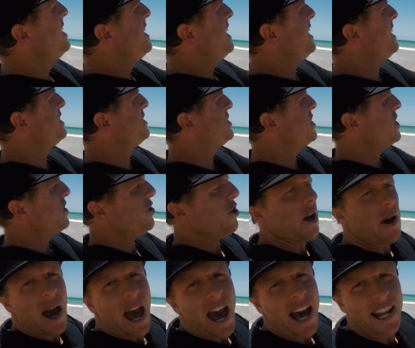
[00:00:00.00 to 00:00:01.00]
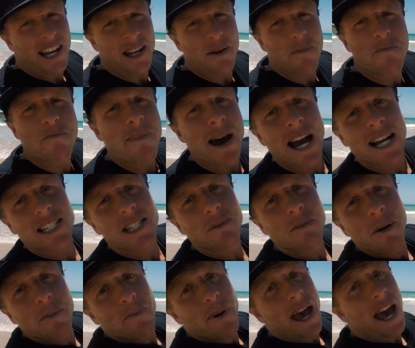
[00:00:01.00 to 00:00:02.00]
is you're adding
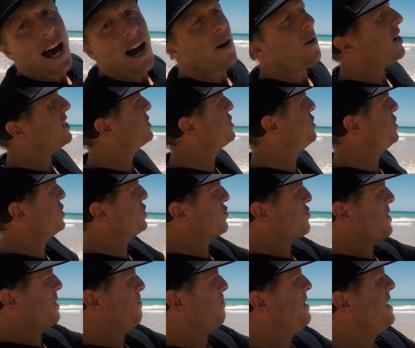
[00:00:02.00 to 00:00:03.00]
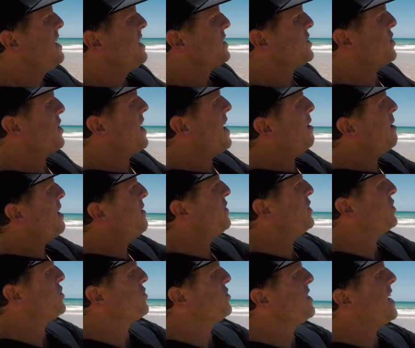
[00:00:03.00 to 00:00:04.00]
maximum power to your trim. So however
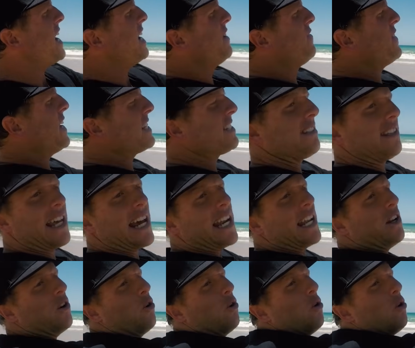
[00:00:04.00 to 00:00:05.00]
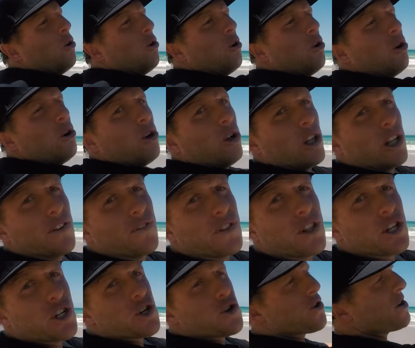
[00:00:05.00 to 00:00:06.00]
you do that, if that's letting all of
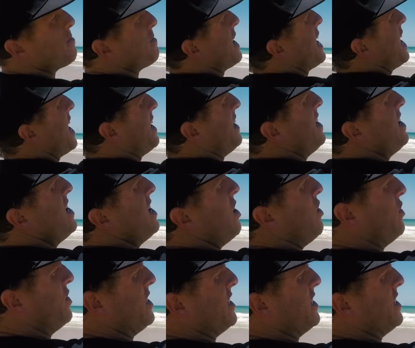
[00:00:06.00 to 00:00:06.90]
the trim out on your